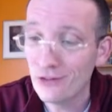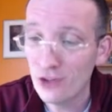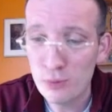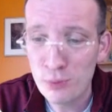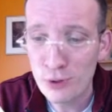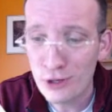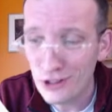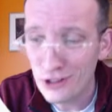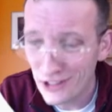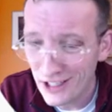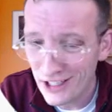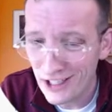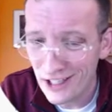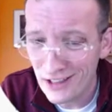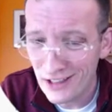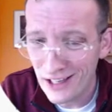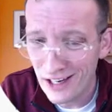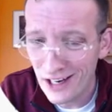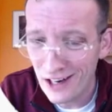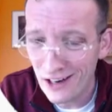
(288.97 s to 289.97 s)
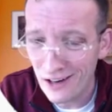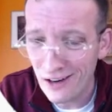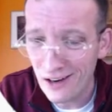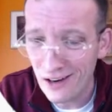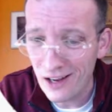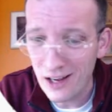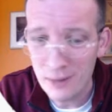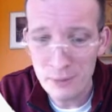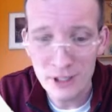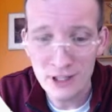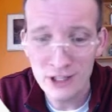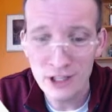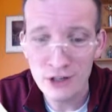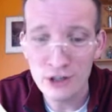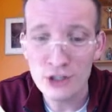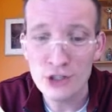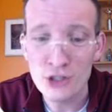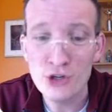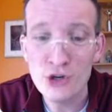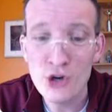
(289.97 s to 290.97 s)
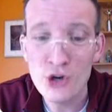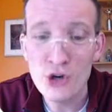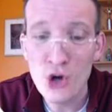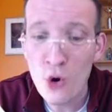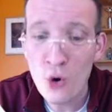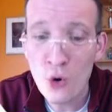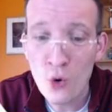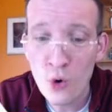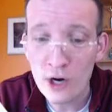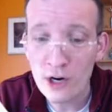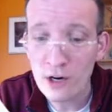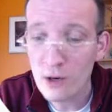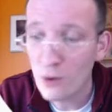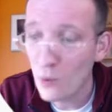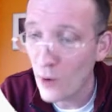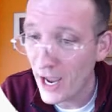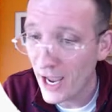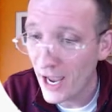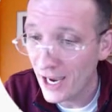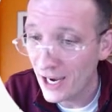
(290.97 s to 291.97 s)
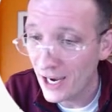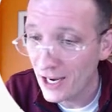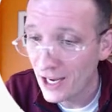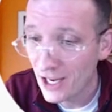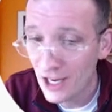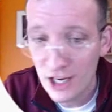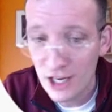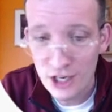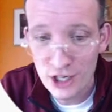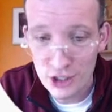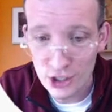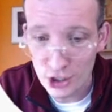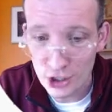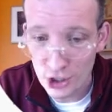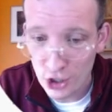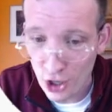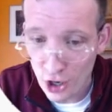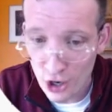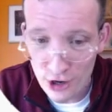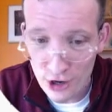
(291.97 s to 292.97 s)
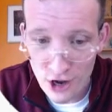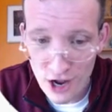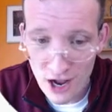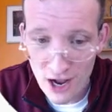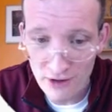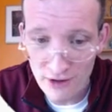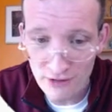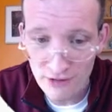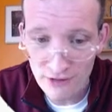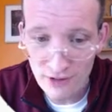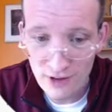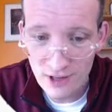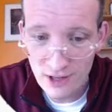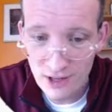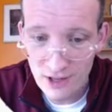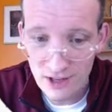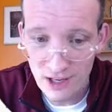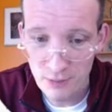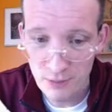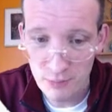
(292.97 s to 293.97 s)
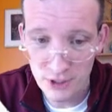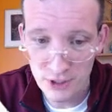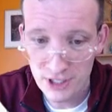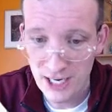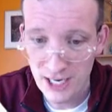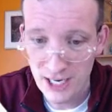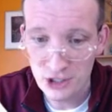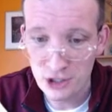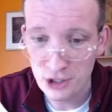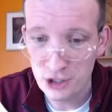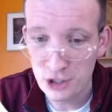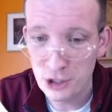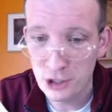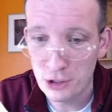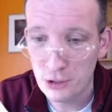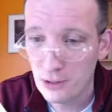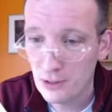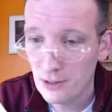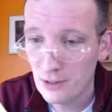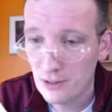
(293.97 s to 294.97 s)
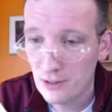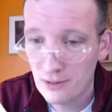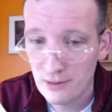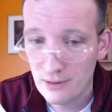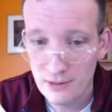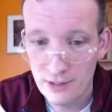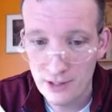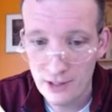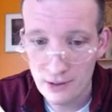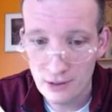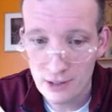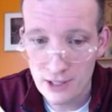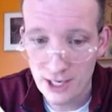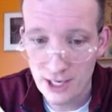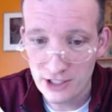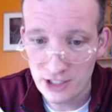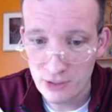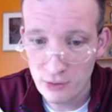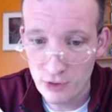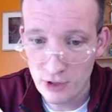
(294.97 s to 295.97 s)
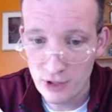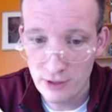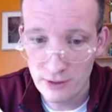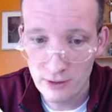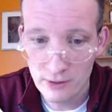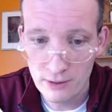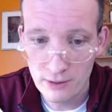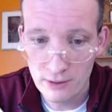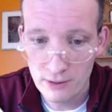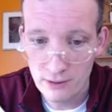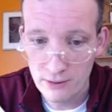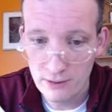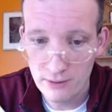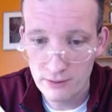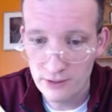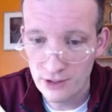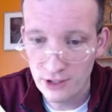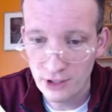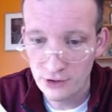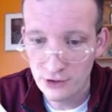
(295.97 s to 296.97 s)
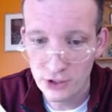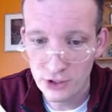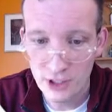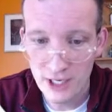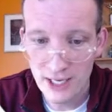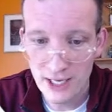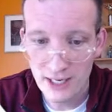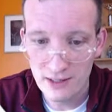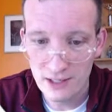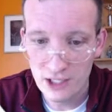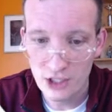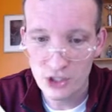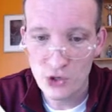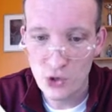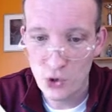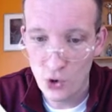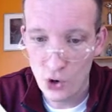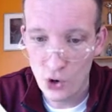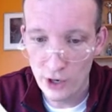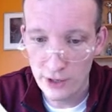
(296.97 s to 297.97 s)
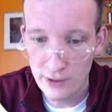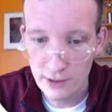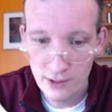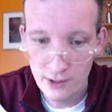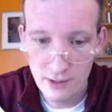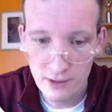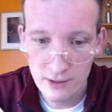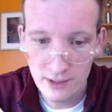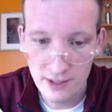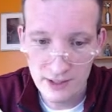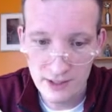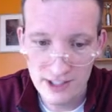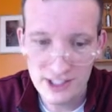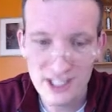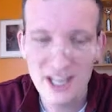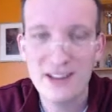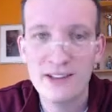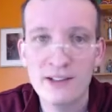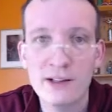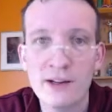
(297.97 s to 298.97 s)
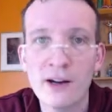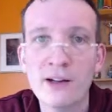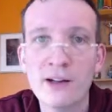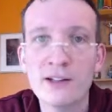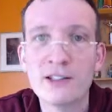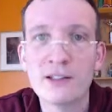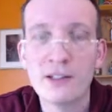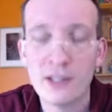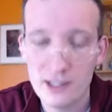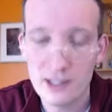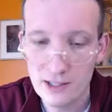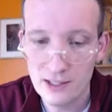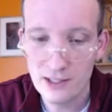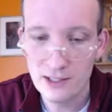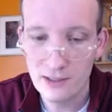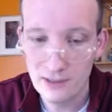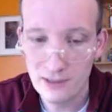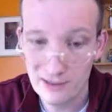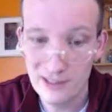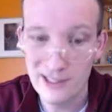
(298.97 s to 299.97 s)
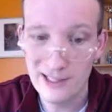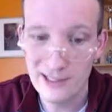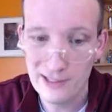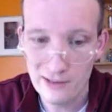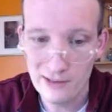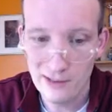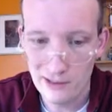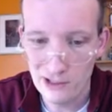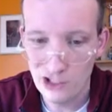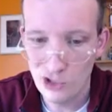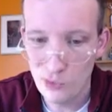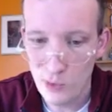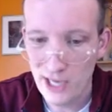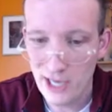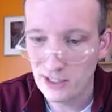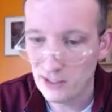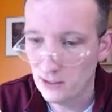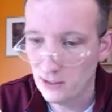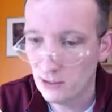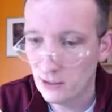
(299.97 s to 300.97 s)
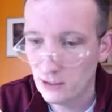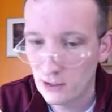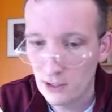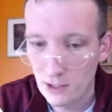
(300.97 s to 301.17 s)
If you put a link in there, there is no quicker way to turn off a potential customer to get ignored than to send an unsolicited link in your message.